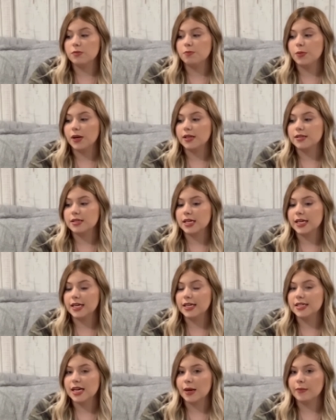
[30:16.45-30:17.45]
but
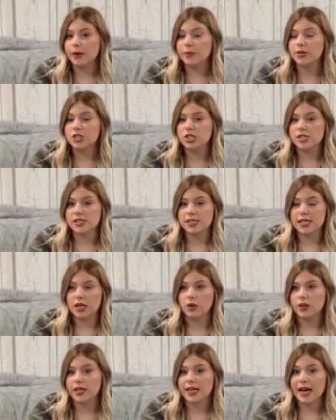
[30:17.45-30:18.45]
anytime I would just sit
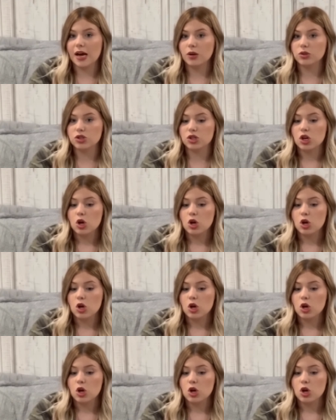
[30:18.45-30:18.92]
on the couch